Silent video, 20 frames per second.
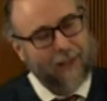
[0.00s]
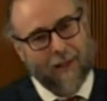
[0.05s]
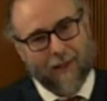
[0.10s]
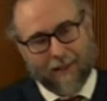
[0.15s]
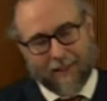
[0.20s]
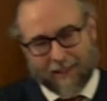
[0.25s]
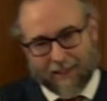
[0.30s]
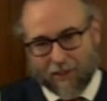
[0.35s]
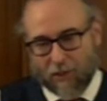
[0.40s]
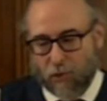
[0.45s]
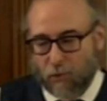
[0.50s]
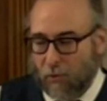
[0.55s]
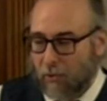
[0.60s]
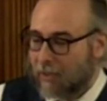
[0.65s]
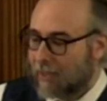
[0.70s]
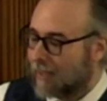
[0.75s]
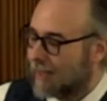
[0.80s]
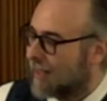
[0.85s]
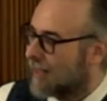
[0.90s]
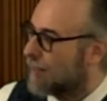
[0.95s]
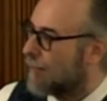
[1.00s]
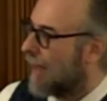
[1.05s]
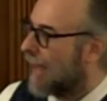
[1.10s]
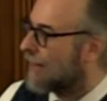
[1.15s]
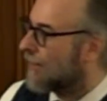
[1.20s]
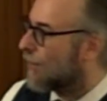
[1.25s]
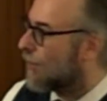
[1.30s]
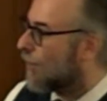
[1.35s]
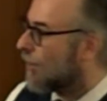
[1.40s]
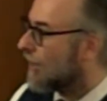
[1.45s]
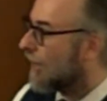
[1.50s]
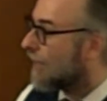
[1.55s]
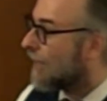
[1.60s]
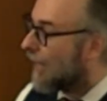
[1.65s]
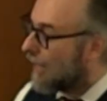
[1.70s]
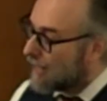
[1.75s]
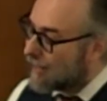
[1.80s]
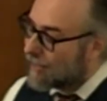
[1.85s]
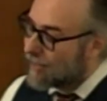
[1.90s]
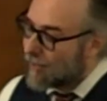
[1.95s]
East Jerusalem and the Golan
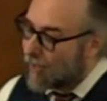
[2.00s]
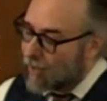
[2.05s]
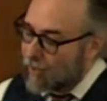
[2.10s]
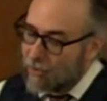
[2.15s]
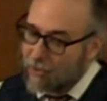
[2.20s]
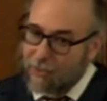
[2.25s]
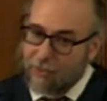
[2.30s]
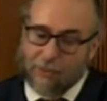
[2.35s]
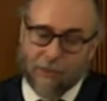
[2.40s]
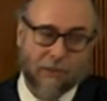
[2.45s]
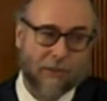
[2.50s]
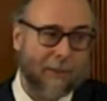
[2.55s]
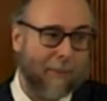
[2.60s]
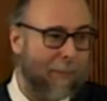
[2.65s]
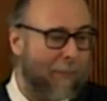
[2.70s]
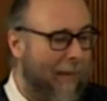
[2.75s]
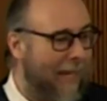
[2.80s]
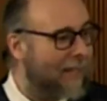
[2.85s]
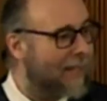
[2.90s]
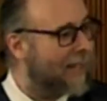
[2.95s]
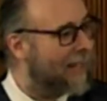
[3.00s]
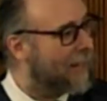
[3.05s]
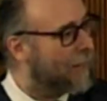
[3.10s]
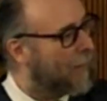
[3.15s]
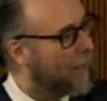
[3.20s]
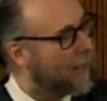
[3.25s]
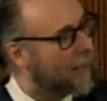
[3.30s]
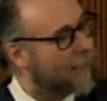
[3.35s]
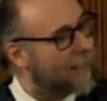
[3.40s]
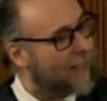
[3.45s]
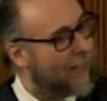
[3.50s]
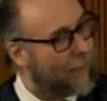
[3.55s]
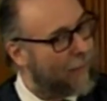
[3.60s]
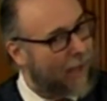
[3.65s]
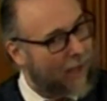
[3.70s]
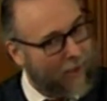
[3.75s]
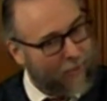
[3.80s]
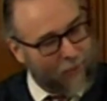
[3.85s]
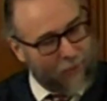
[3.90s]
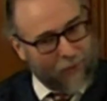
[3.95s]
Heights are still debated among some
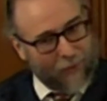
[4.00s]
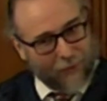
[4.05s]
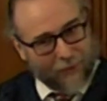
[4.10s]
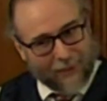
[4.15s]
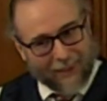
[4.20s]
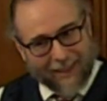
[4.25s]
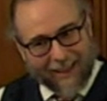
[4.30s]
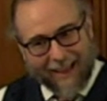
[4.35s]
others,